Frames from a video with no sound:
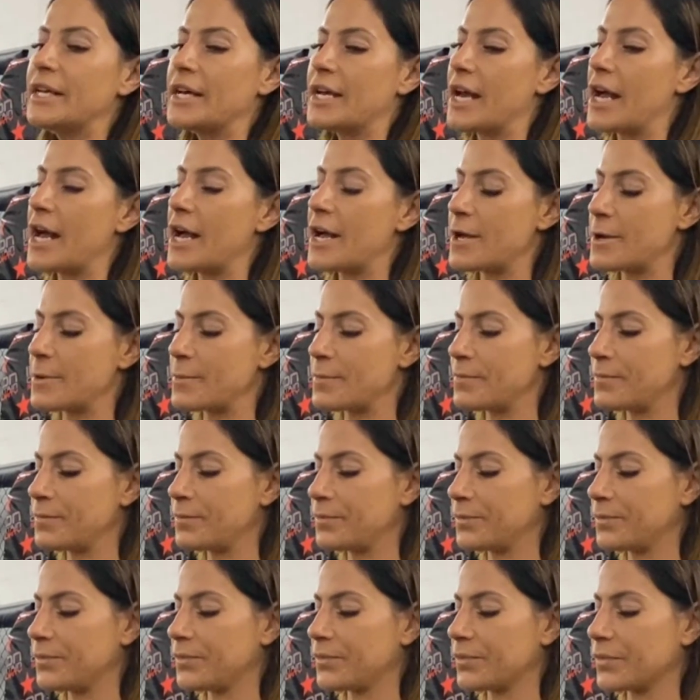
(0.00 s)
Um,
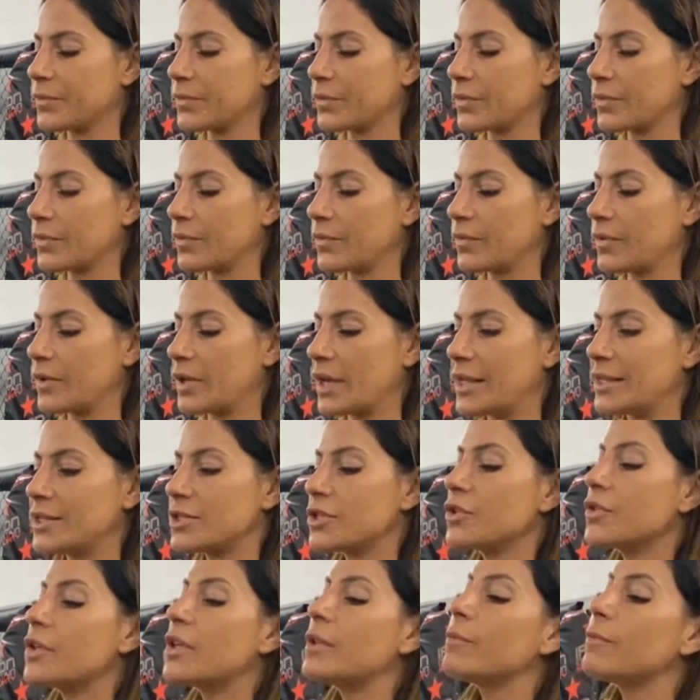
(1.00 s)
and
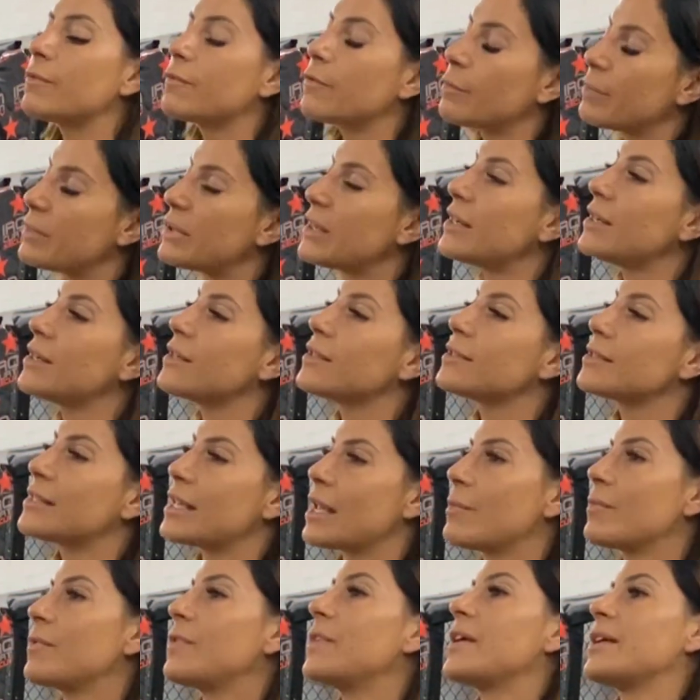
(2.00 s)
so then for me,
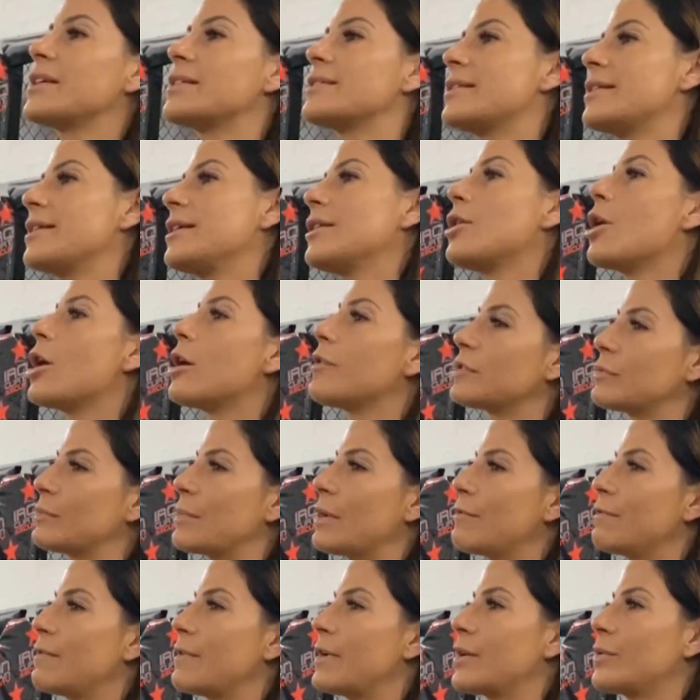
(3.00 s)
same thing. Sitting after my
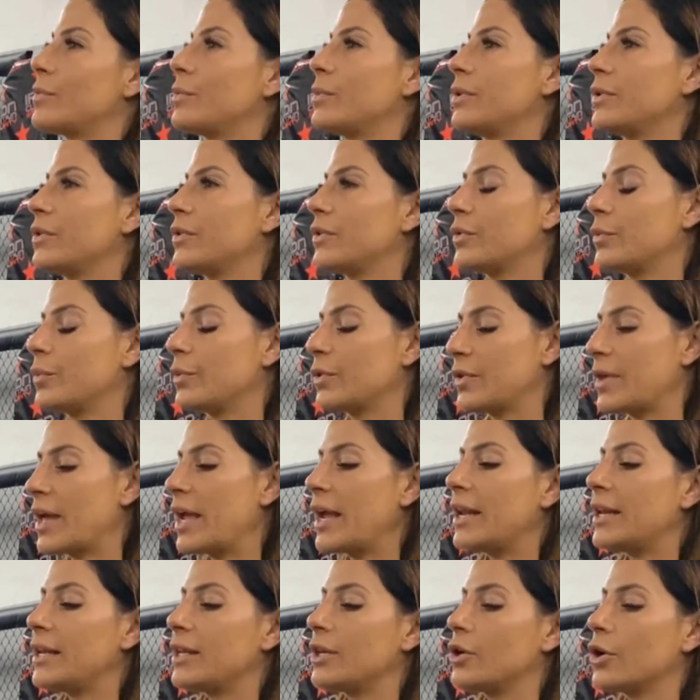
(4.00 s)
fight with with
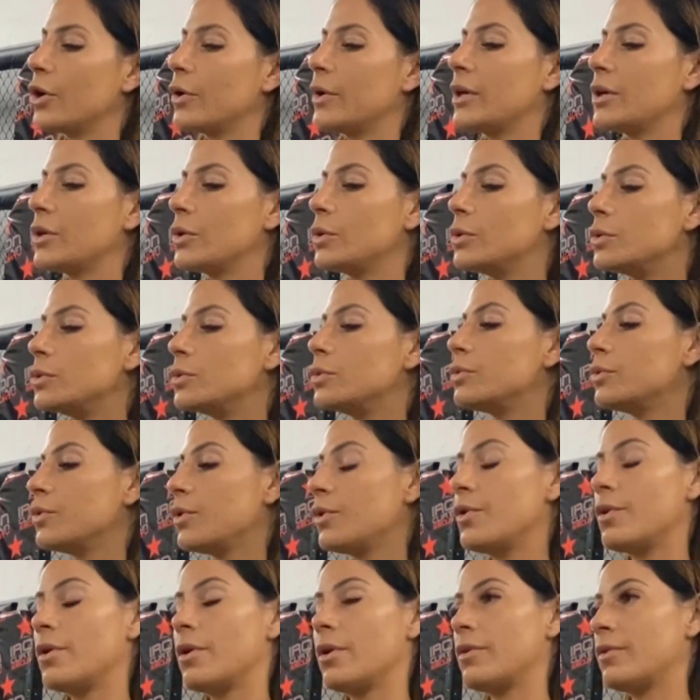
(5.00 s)
Haiti, going cool.
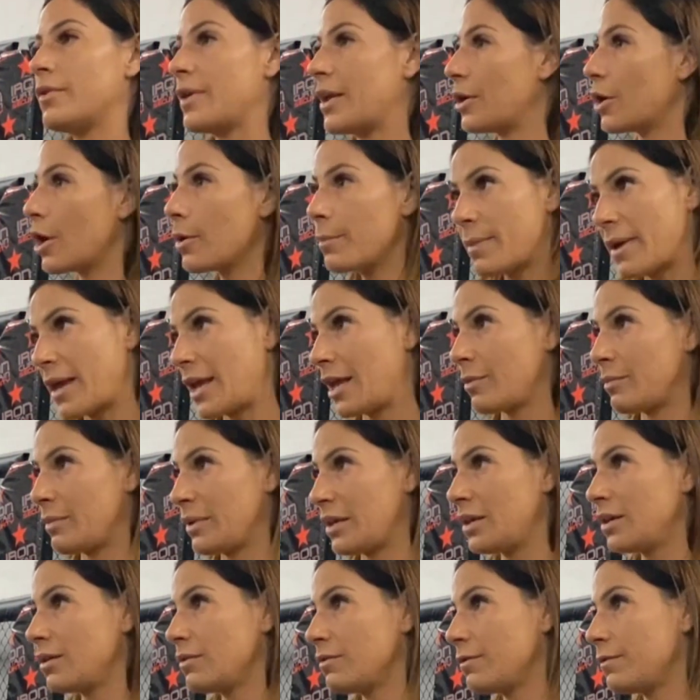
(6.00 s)
They're not paying
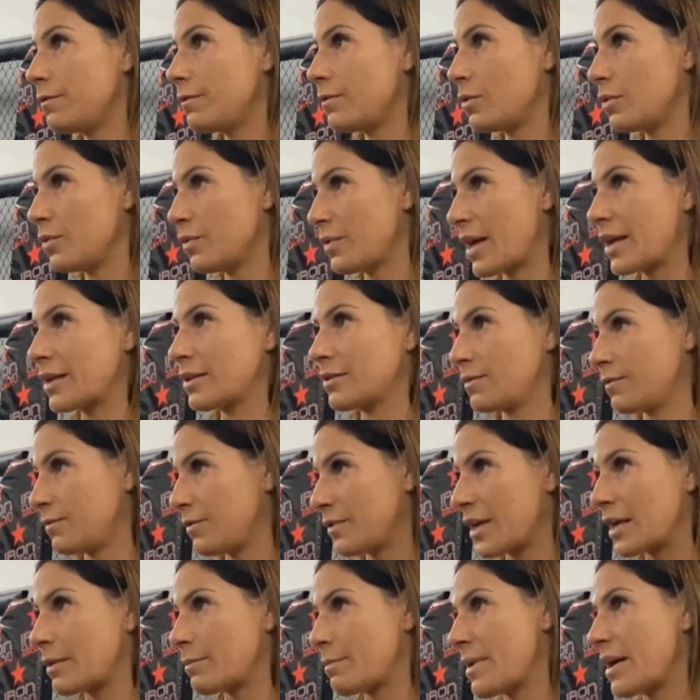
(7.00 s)
me for that for
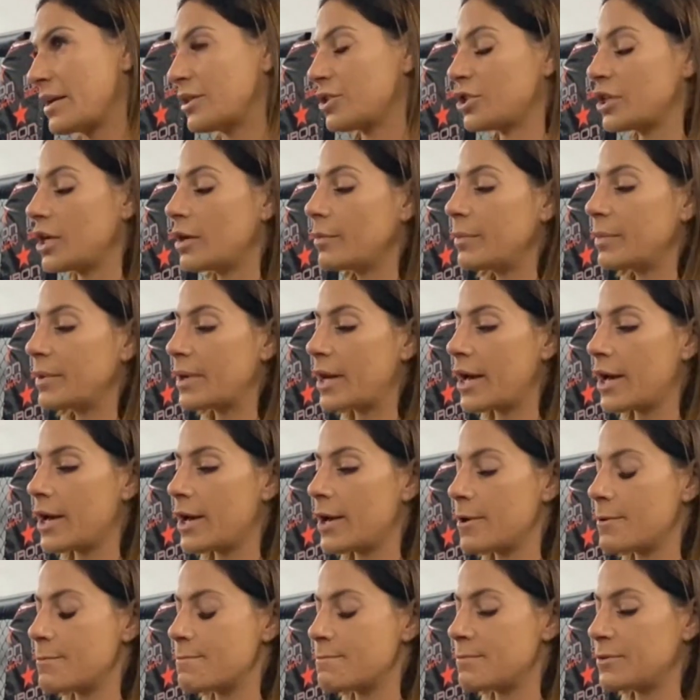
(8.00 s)
that matchup.
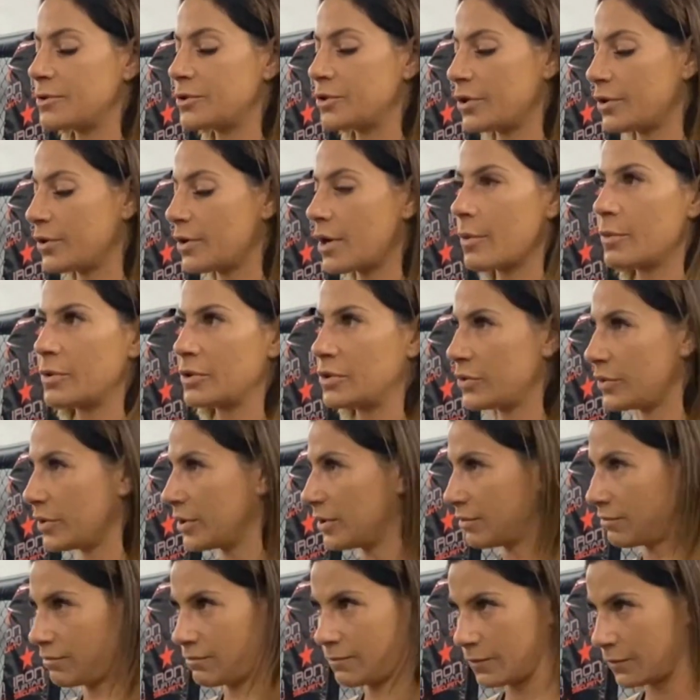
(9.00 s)
Um, so I would do
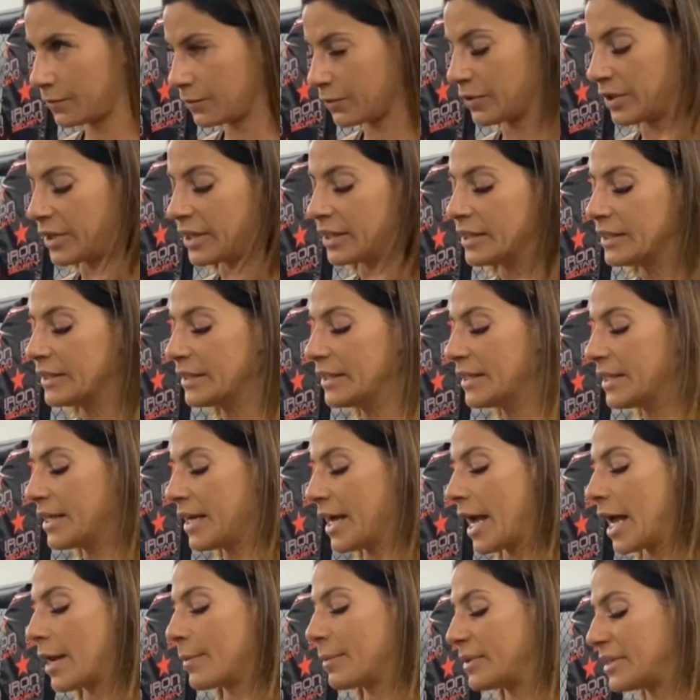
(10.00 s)
it for free, mm-hmm.
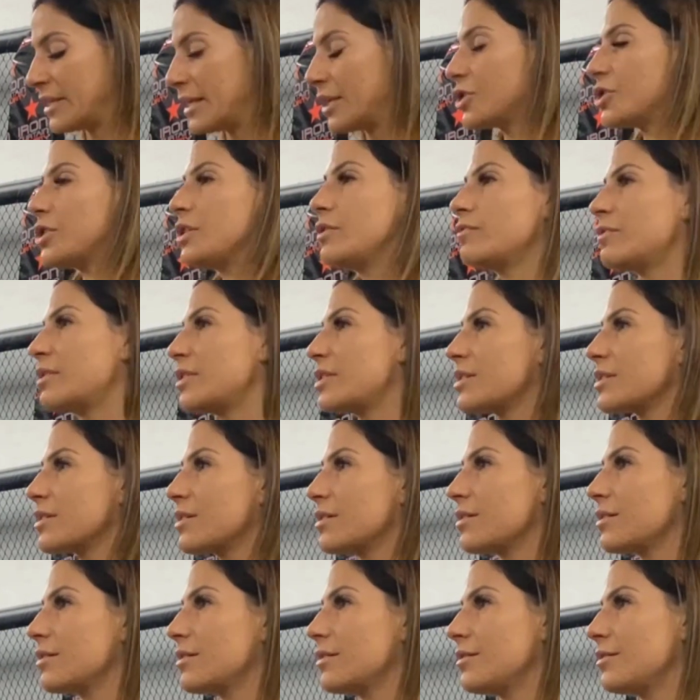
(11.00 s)
and potentially risk
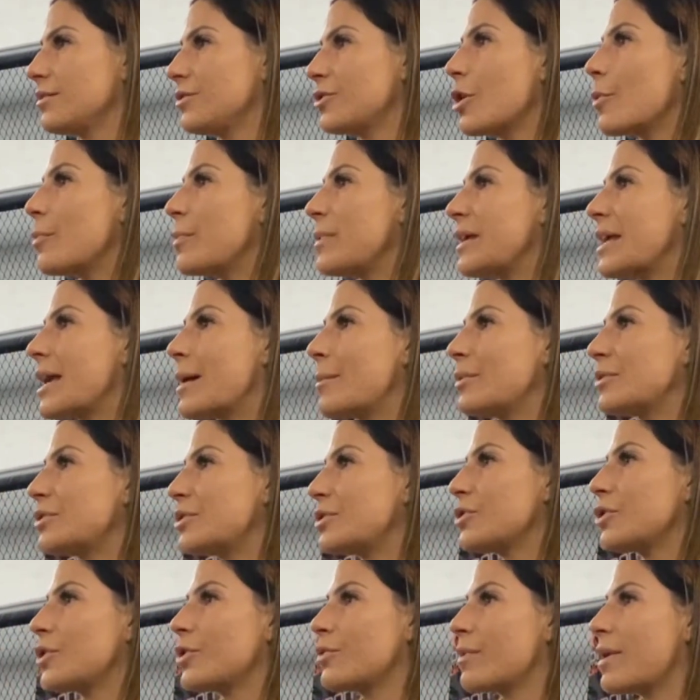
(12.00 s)
not being able to
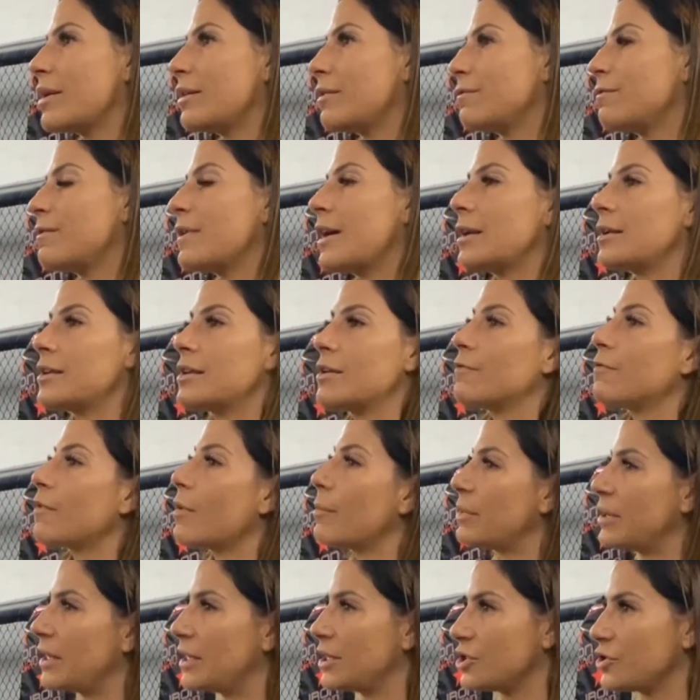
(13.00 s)
turn around and fight from
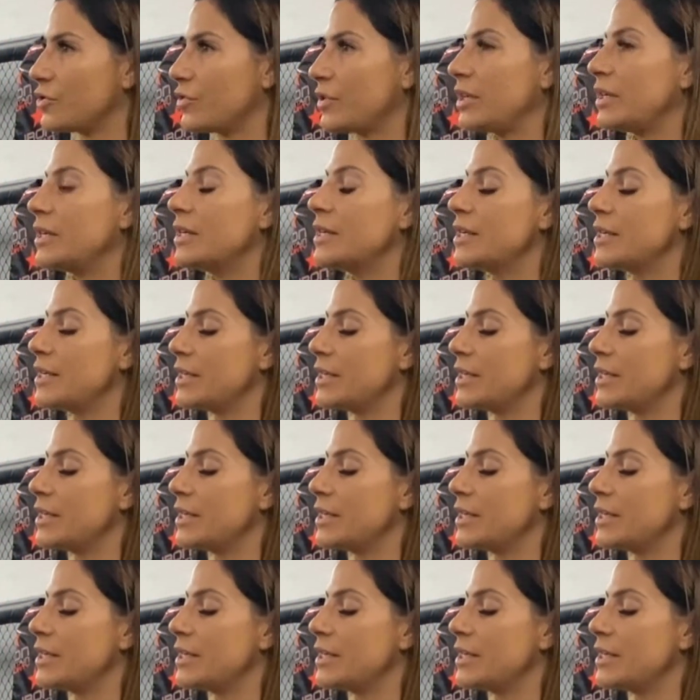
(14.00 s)
an injury,